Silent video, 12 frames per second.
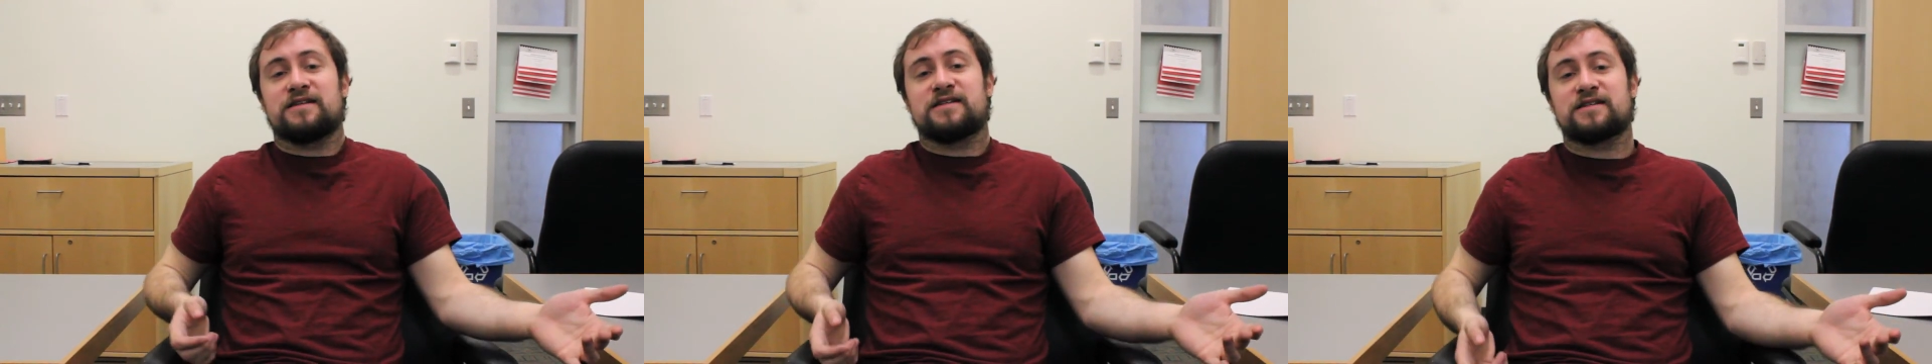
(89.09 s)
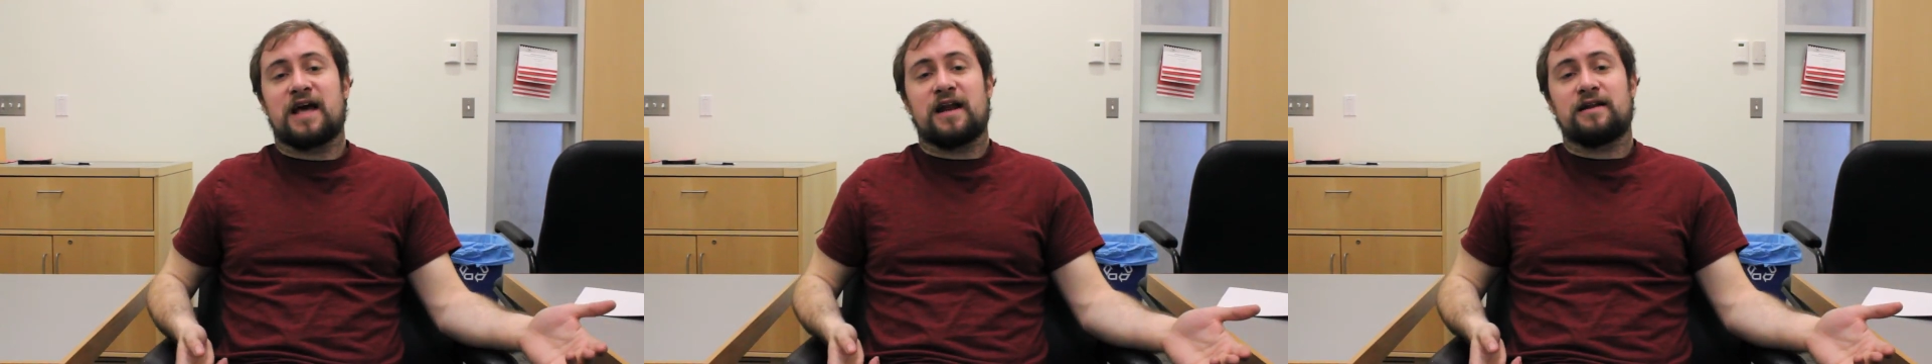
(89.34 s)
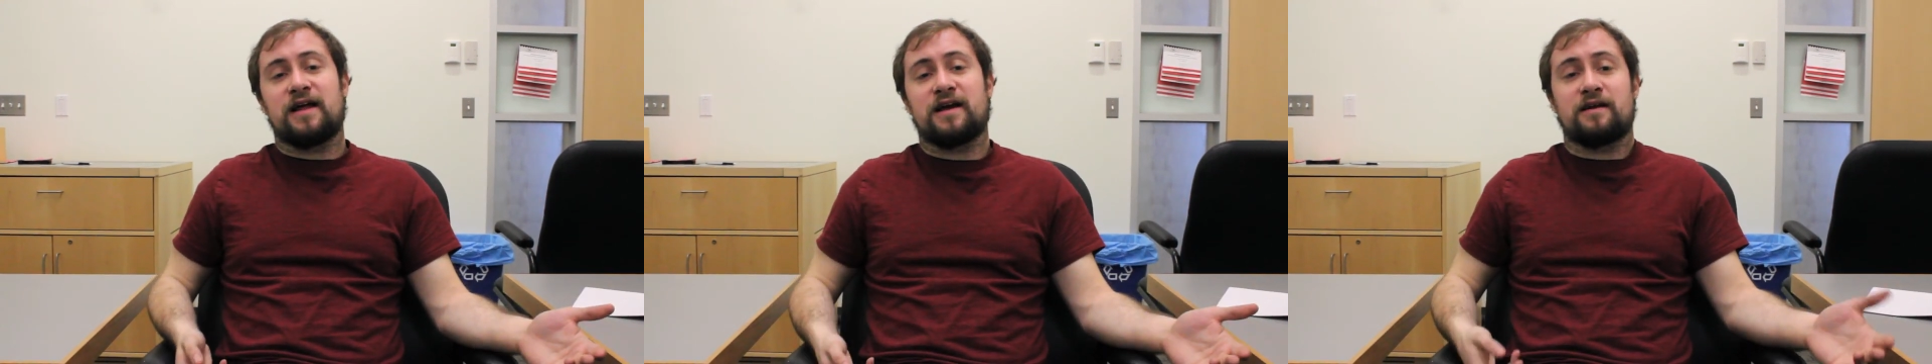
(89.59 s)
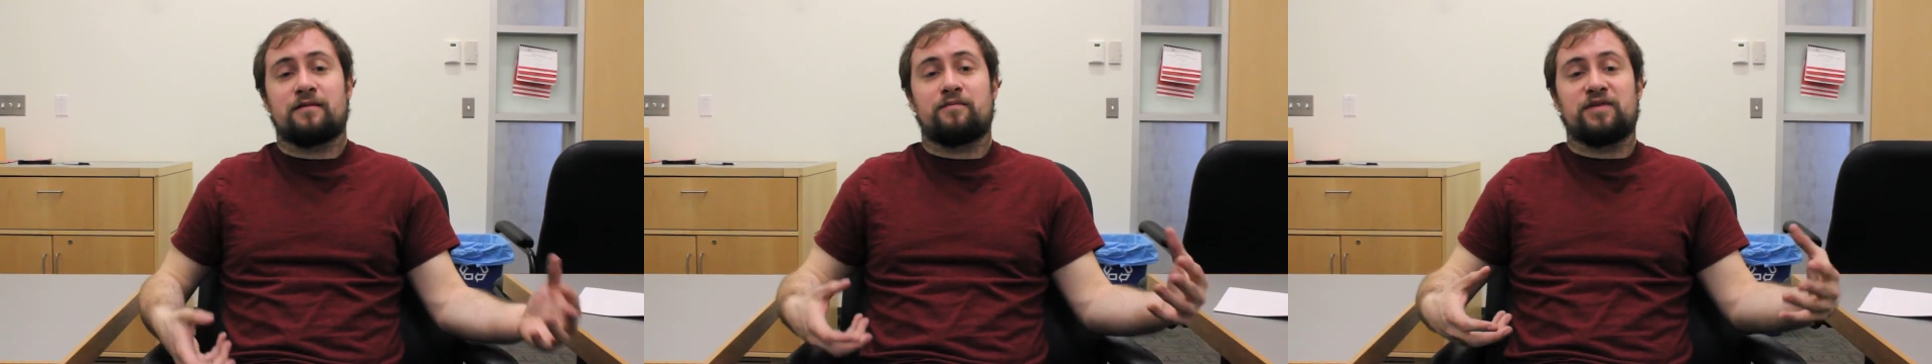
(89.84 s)
it's just kind of
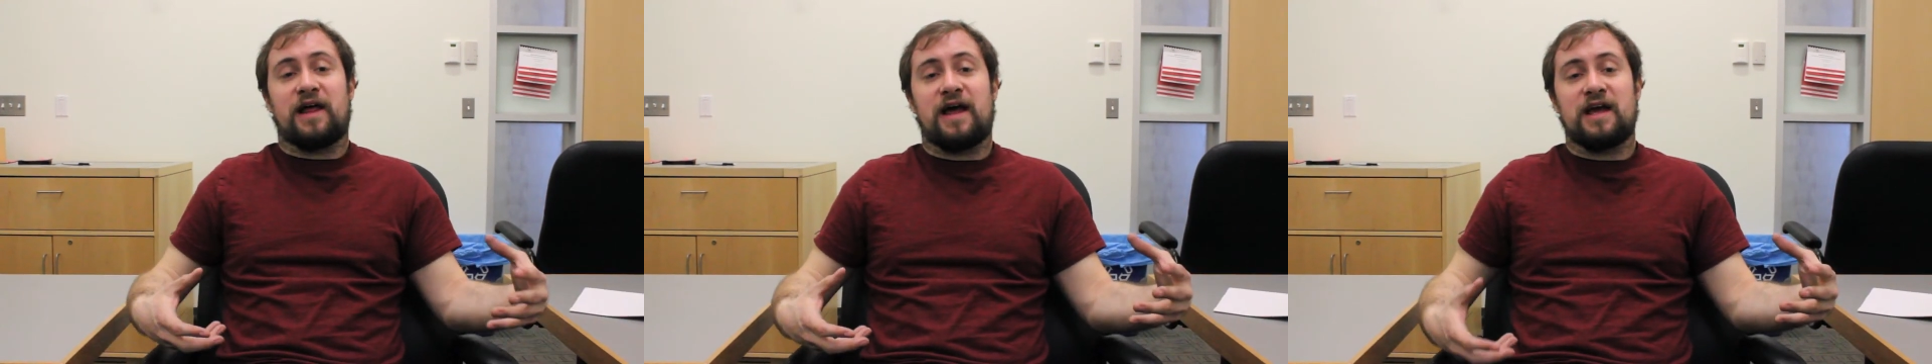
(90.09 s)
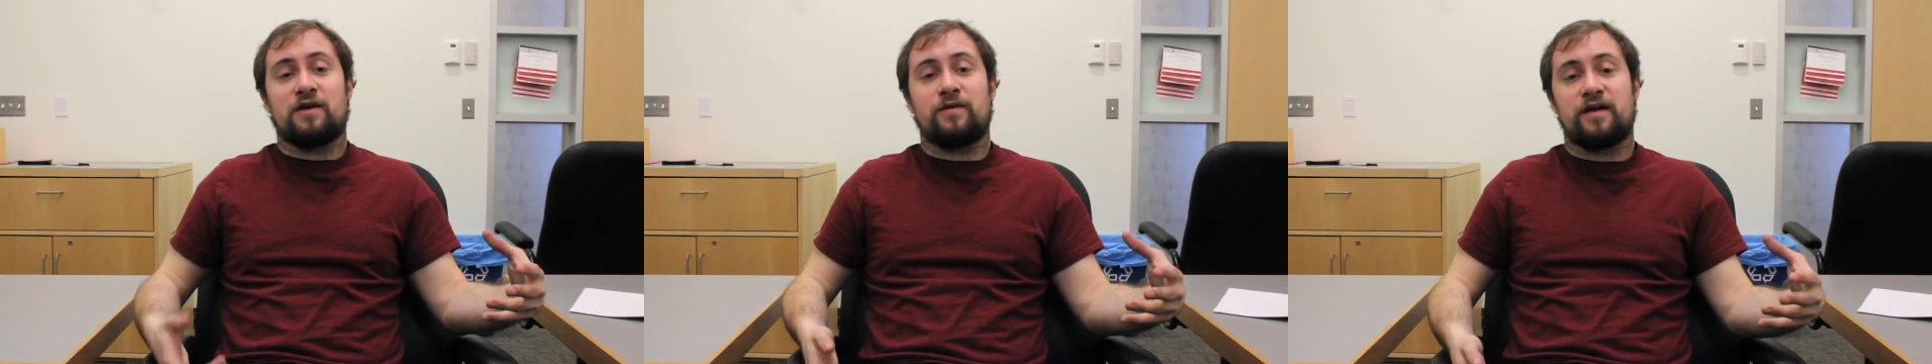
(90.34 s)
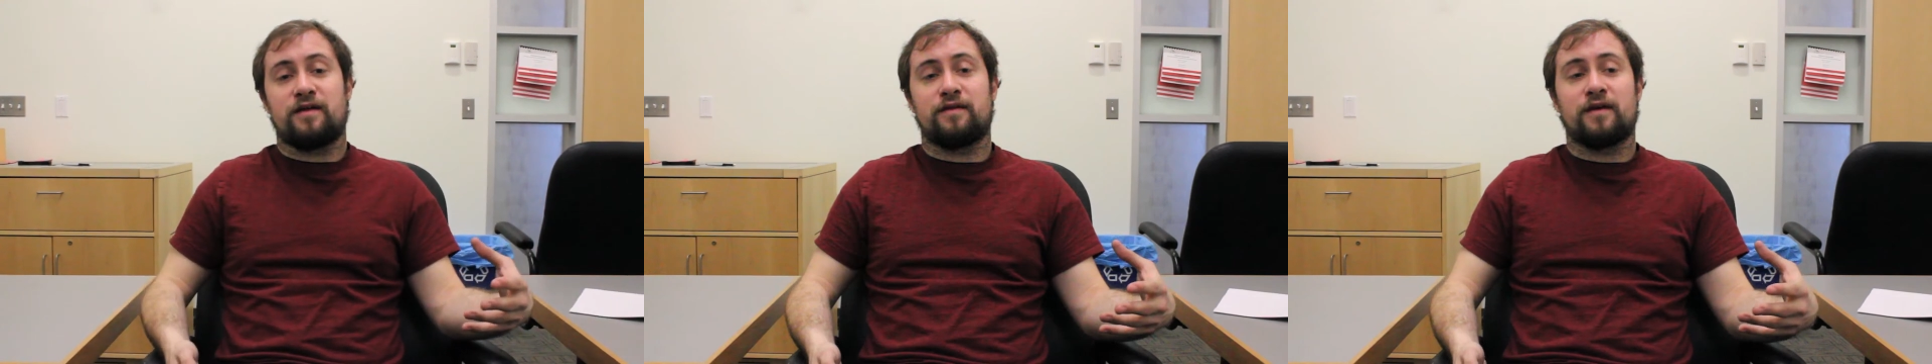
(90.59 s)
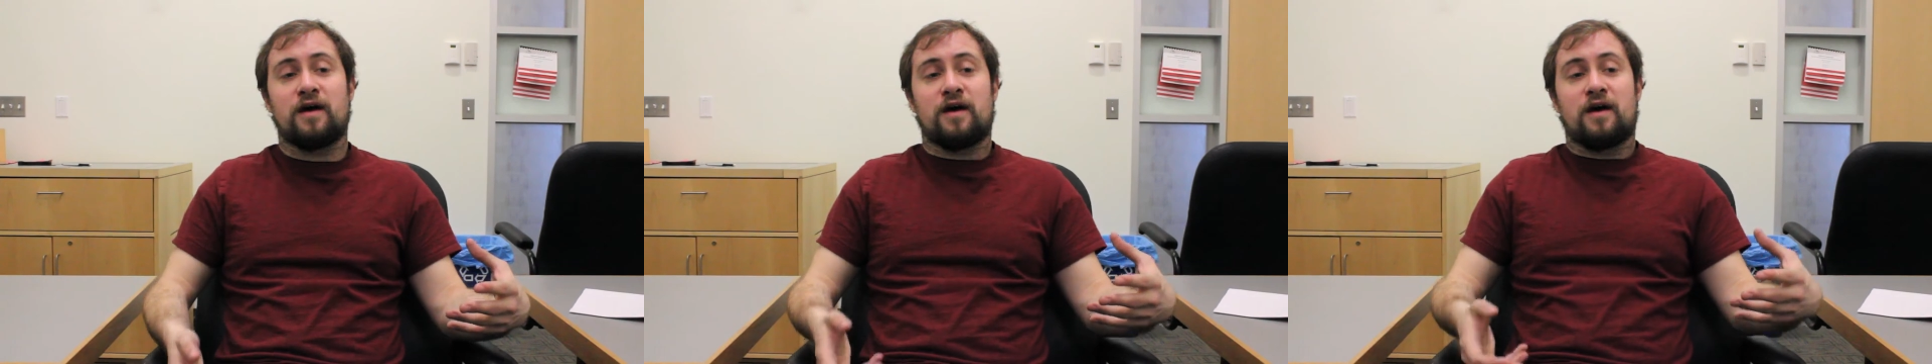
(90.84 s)
like playing with